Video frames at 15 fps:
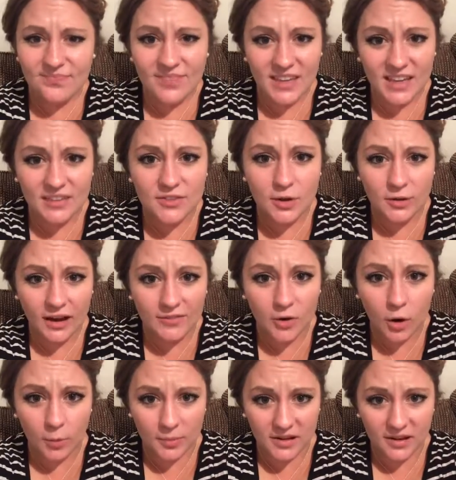If you have
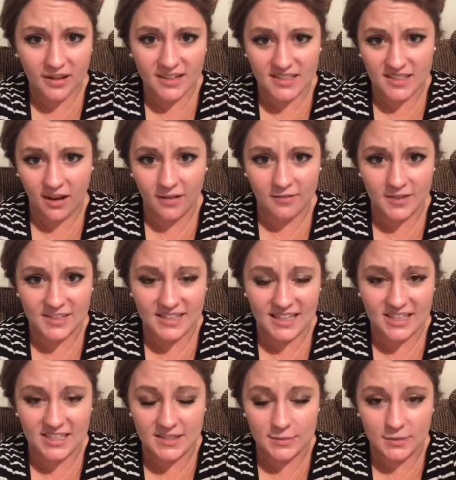open, honest
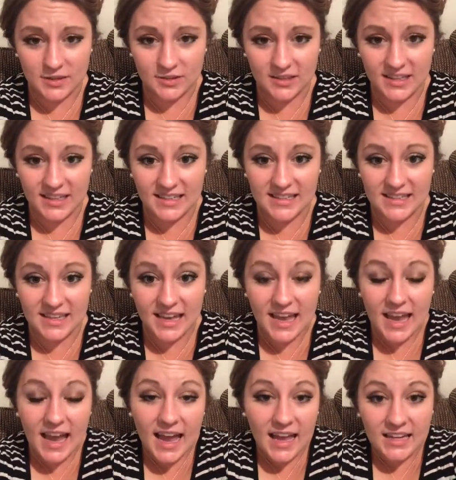conversations with your kids,
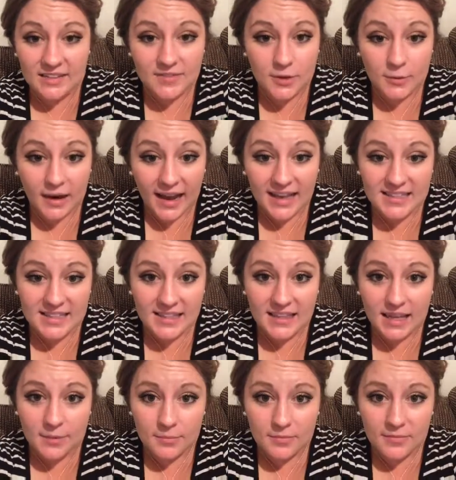and if you ask
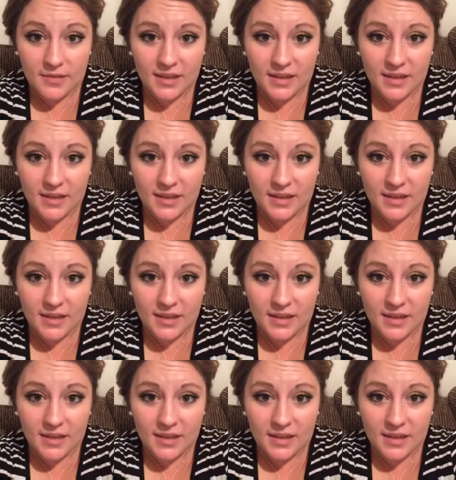them